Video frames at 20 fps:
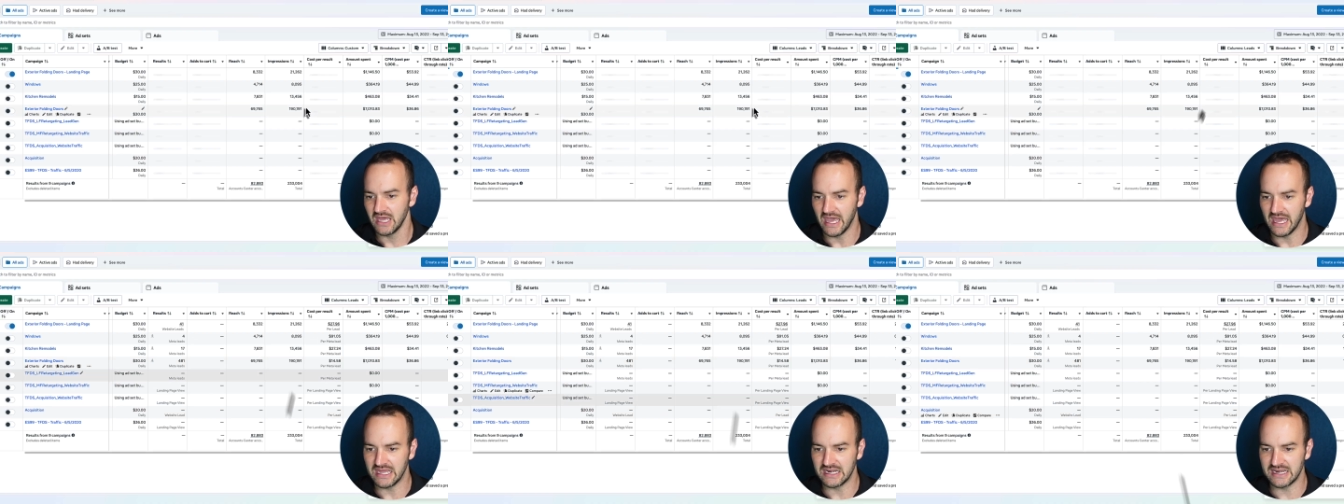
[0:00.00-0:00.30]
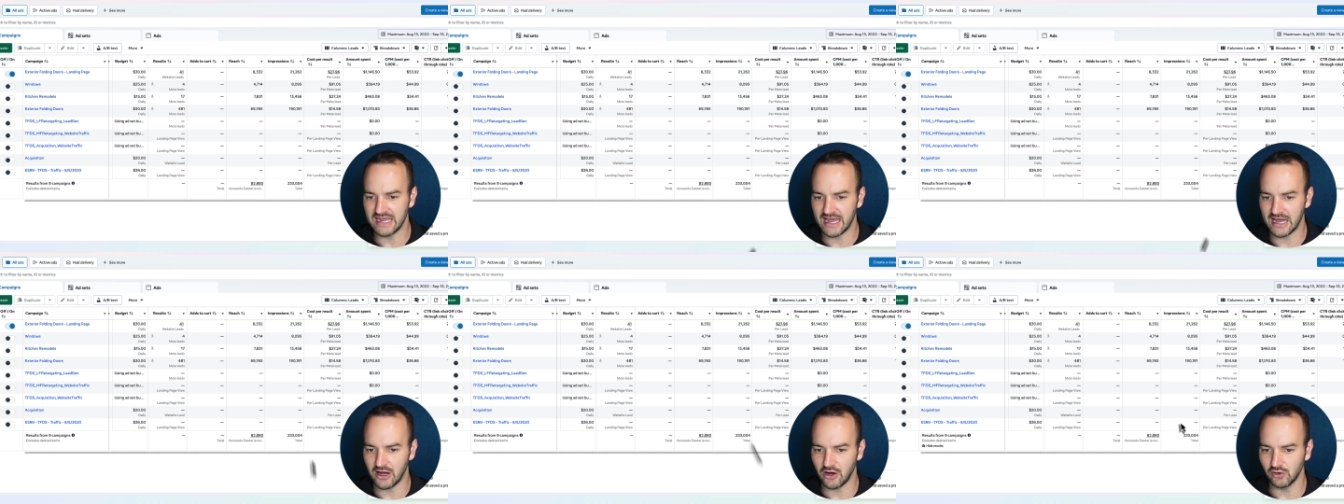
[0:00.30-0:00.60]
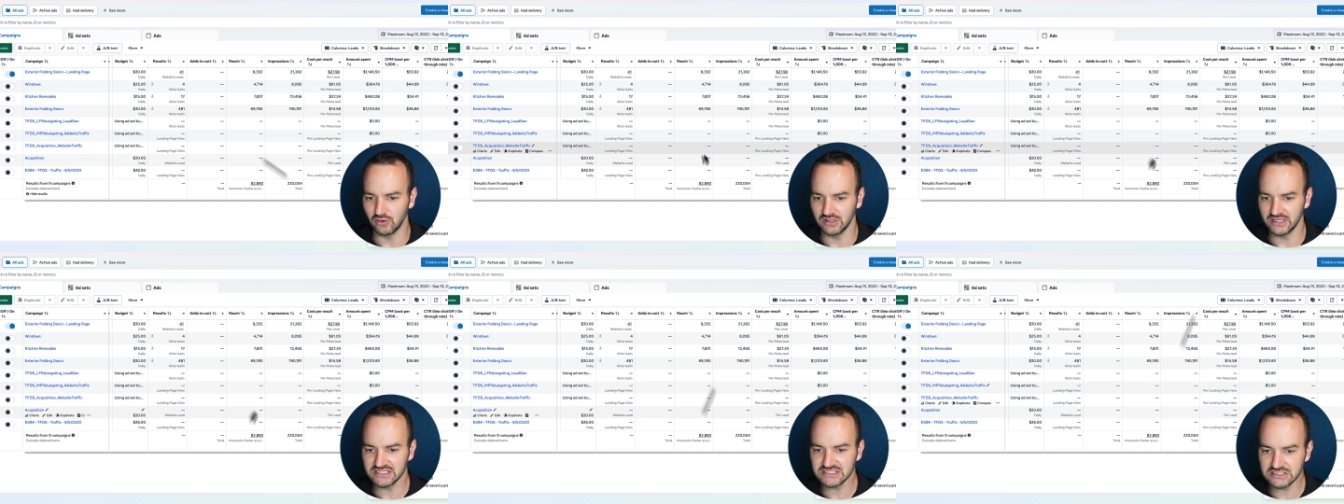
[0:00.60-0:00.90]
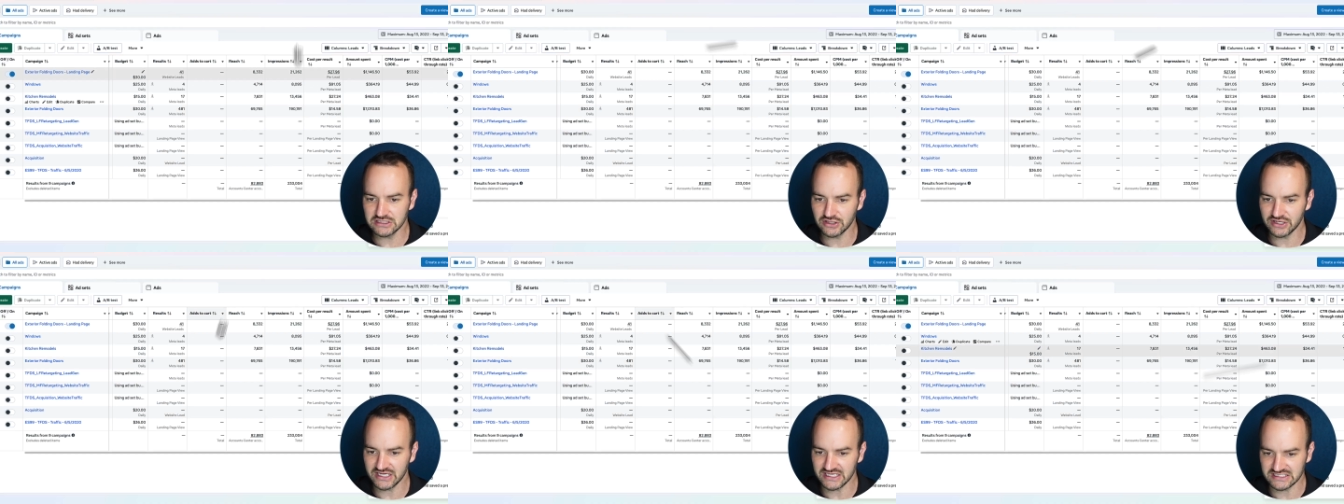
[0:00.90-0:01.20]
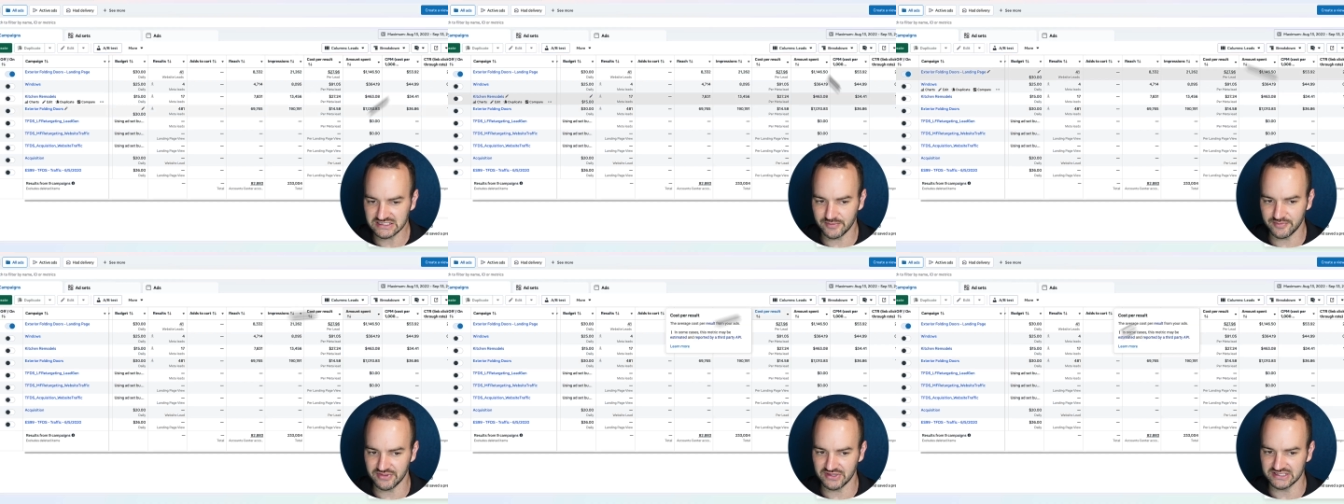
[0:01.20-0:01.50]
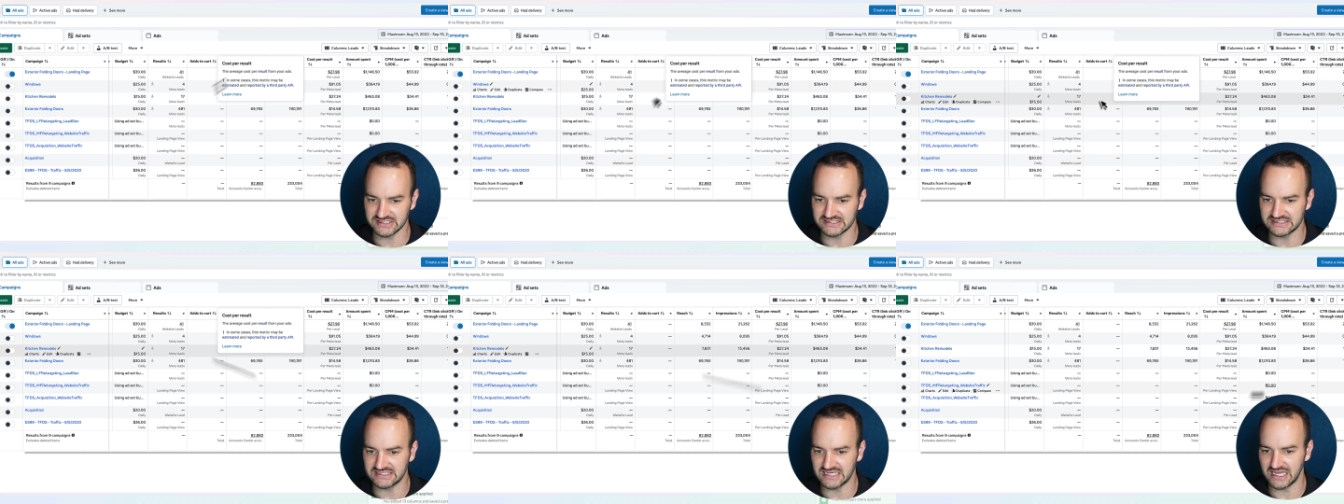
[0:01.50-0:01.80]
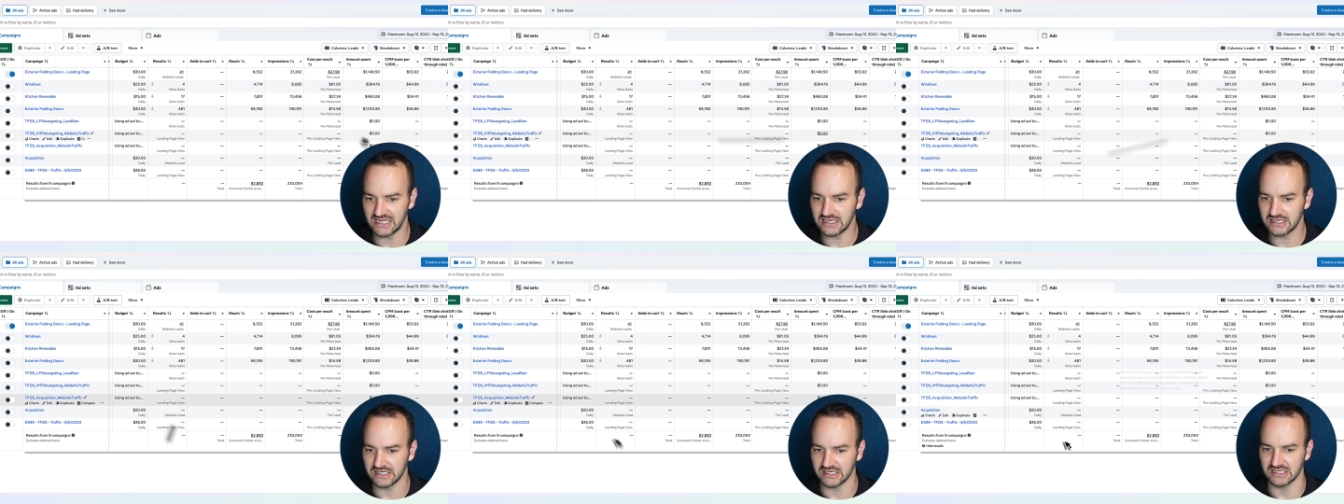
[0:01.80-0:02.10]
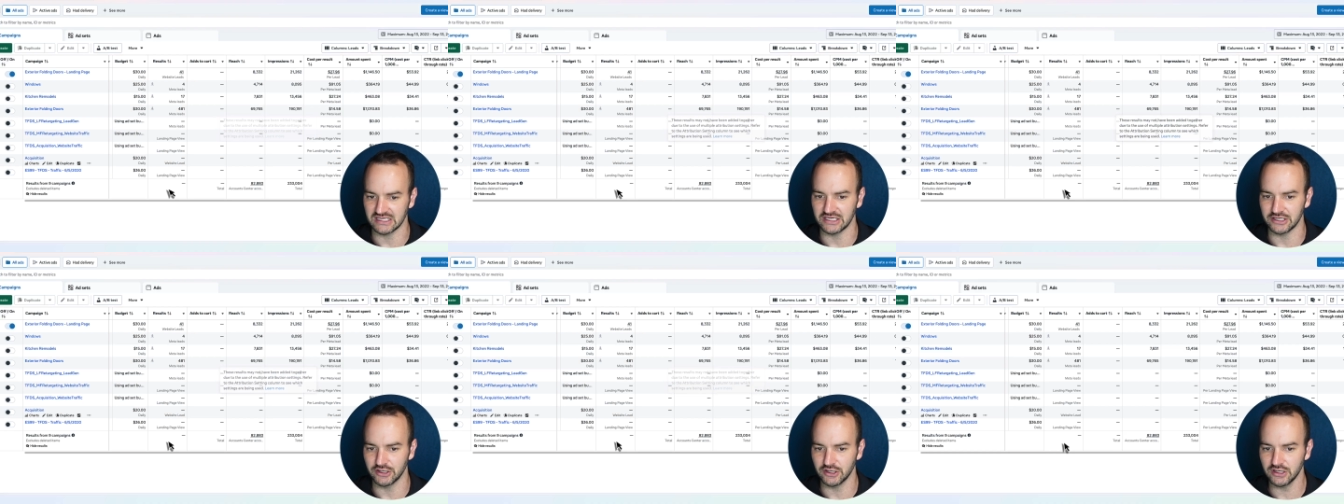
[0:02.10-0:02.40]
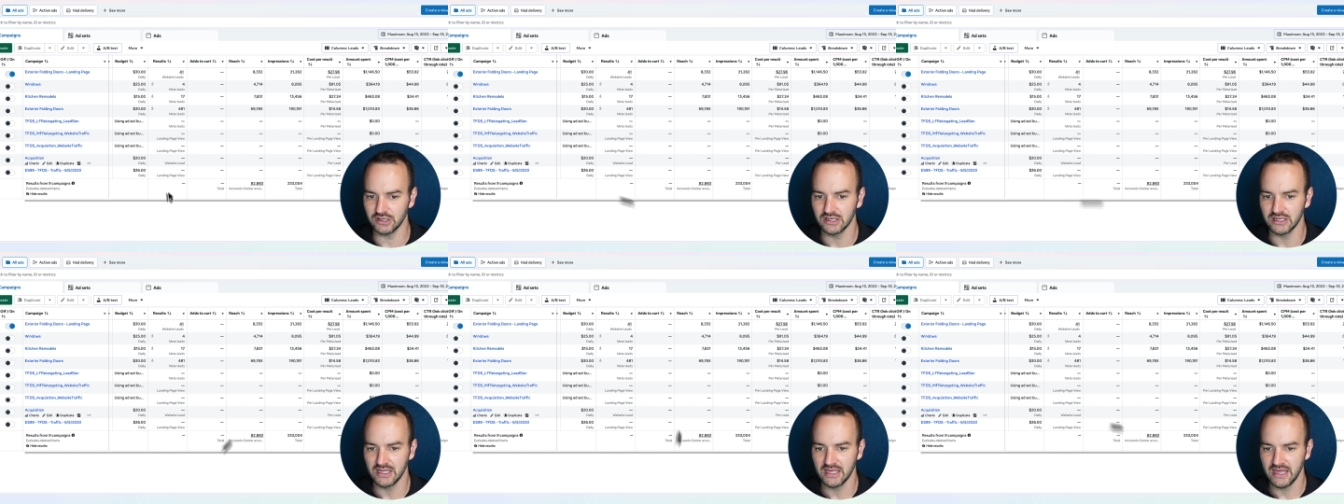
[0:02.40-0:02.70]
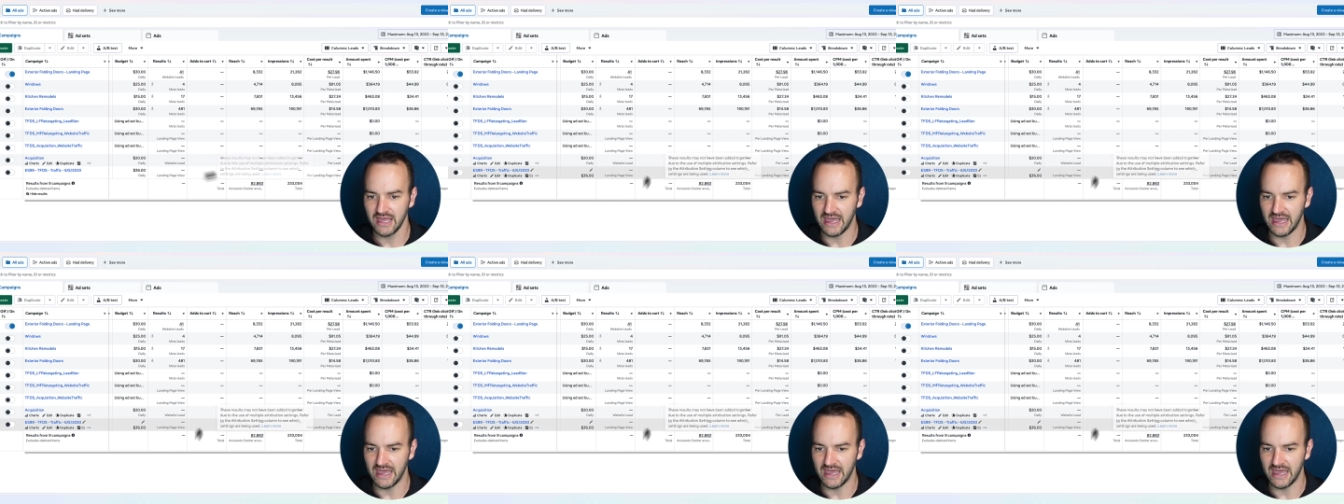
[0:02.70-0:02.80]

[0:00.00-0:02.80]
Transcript: And now let's look at some of this data here